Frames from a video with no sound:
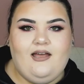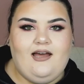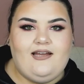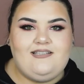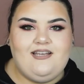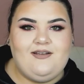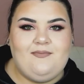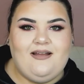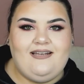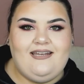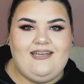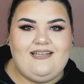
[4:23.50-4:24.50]
I took my
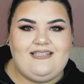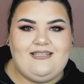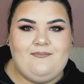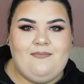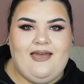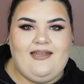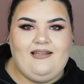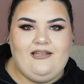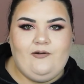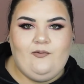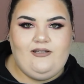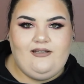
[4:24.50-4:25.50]
NYX Matte
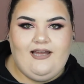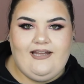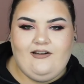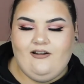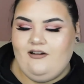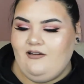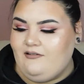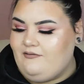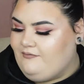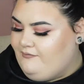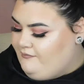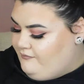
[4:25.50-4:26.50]
Liquid Liner
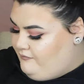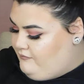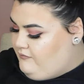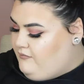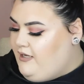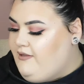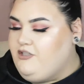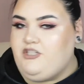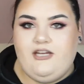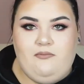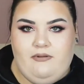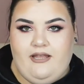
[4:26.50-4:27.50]
in the
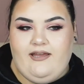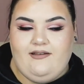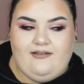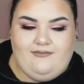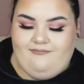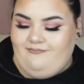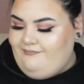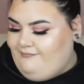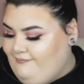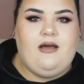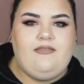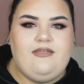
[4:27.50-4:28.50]
shade Black.
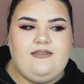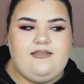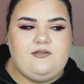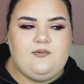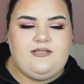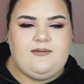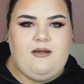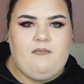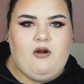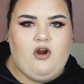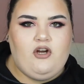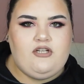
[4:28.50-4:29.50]
I think this was in my
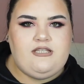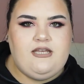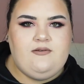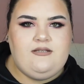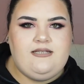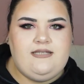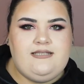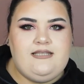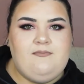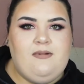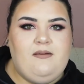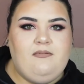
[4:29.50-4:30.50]
purse. It is
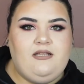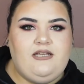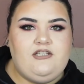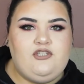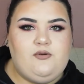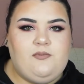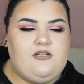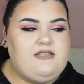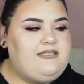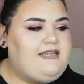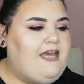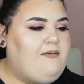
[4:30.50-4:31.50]
the Maybelline
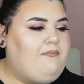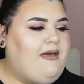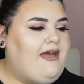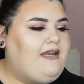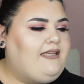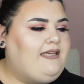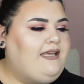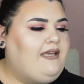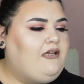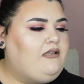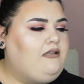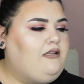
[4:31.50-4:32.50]
Superstay Matte
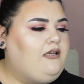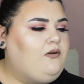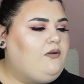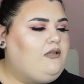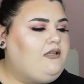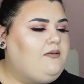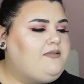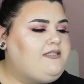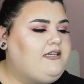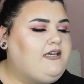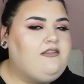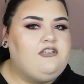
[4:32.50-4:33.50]
Ink Liquid
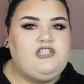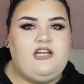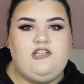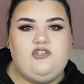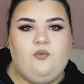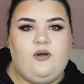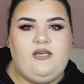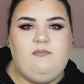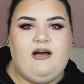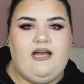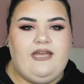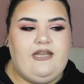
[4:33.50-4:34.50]
Lipstick in the shade 20
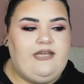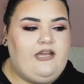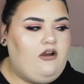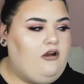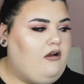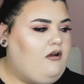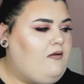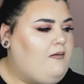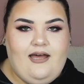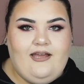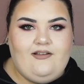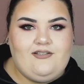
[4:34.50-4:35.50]
Pioneer.
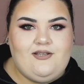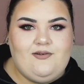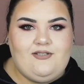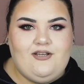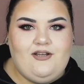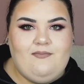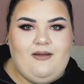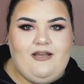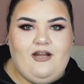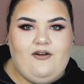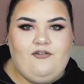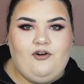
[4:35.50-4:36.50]
I also took my
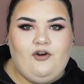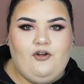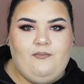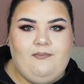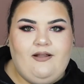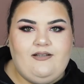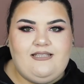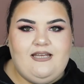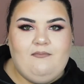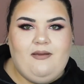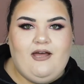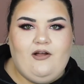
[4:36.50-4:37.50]
CoverGirl
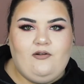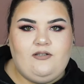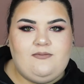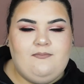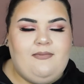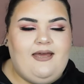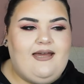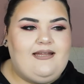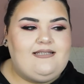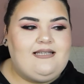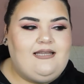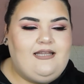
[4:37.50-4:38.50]
Melting Pout
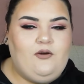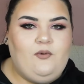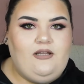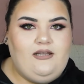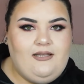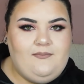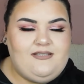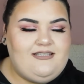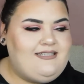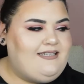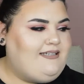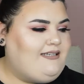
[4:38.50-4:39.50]
Matte Liquid
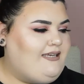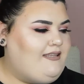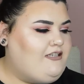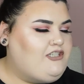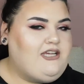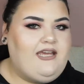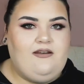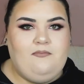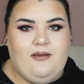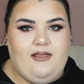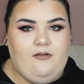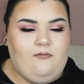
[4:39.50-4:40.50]
Lipstick in the shade
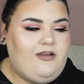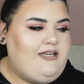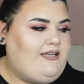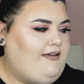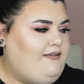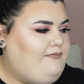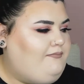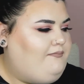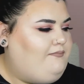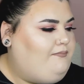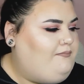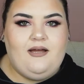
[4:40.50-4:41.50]
Ballerina
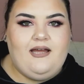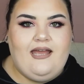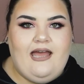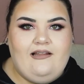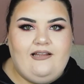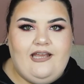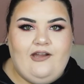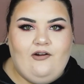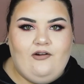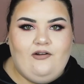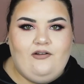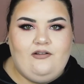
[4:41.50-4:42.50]
my LA
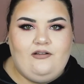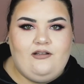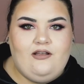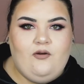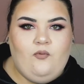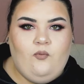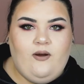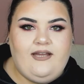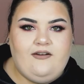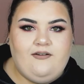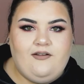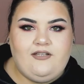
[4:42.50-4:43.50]
Girl
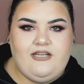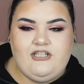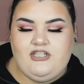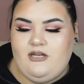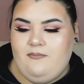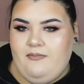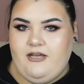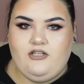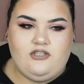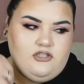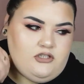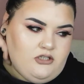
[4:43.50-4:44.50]
White Foundation
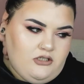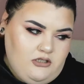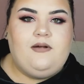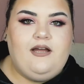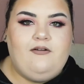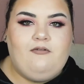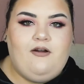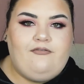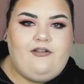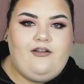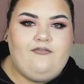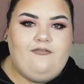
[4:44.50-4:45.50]
Mixer, my
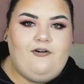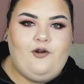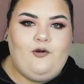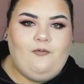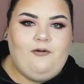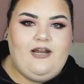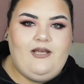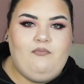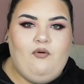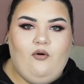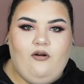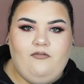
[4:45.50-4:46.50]
Revlon Photo Ready
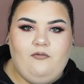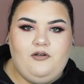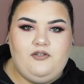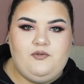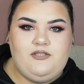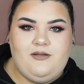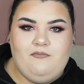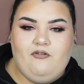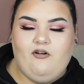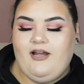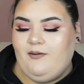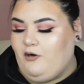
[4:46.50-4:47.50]
Pore Reducing
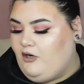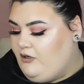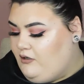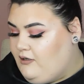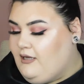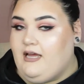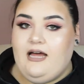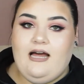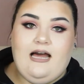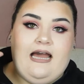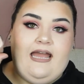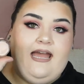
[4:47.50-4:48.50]
Primer.
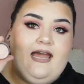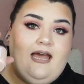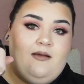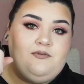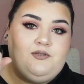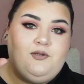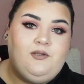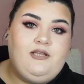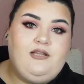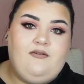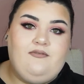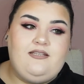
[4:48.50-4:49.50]
I absolutely
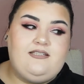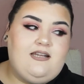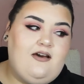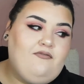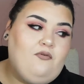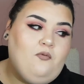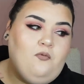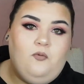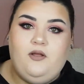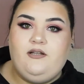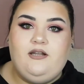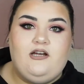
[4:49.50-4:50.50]
love this stuff.
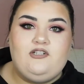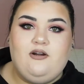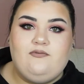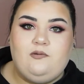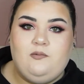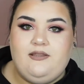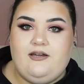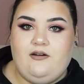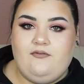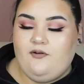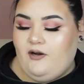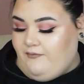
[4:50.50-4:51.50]
Will not travel without
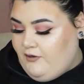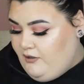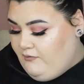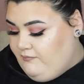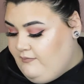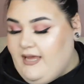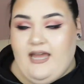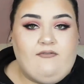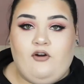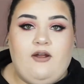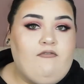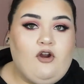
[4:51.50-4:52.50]
it forever,
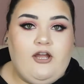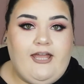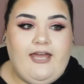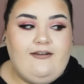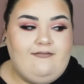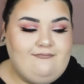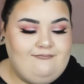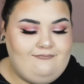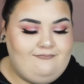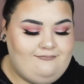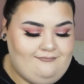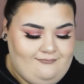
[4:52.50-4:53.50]
ever, ever again.
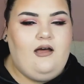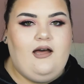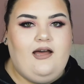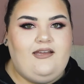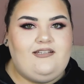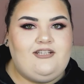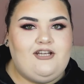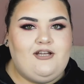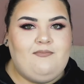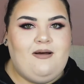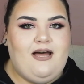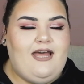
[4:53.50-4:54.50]
I
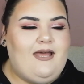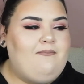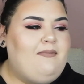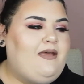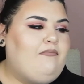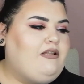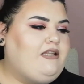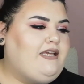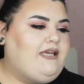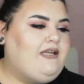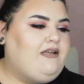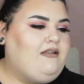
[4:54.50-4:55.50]
took my
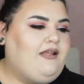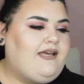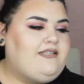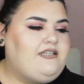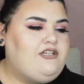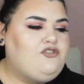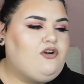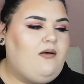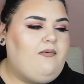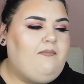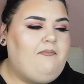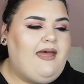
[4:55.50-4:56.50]
Maybelline Lasting
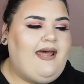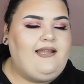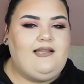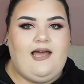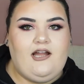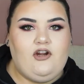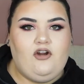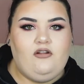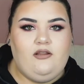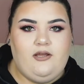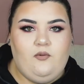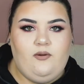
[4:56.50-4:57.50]
Drama Matte
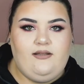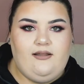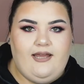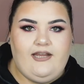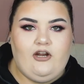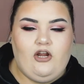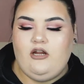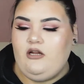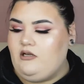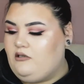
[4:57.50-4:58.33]
Lacquer Liquid Liner.